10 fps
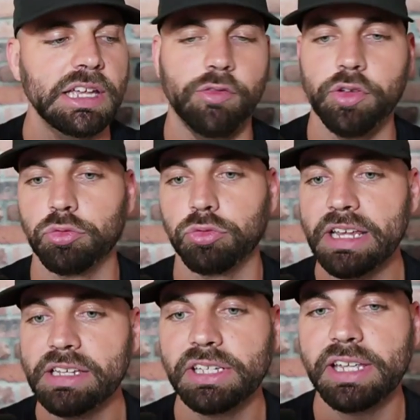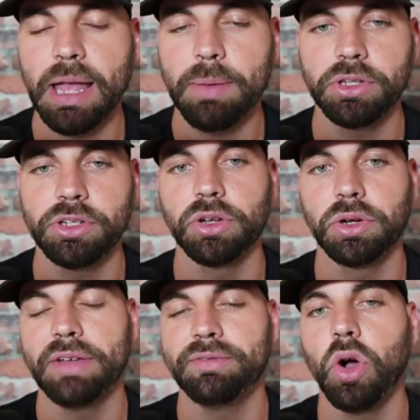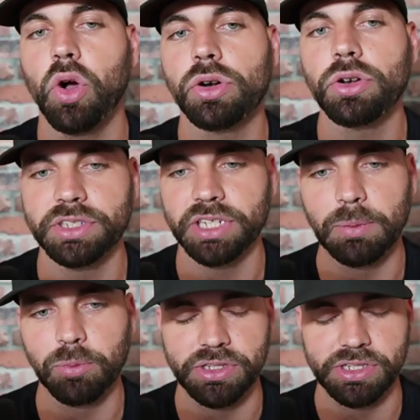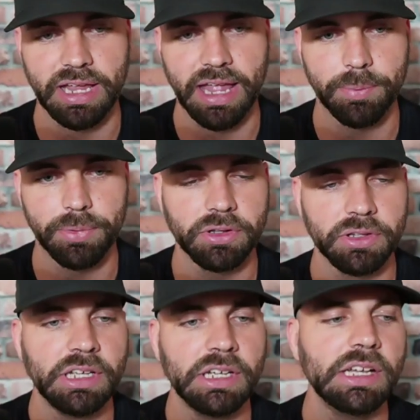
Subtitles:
If you're raising capital, you're going to have a harder time raising capital.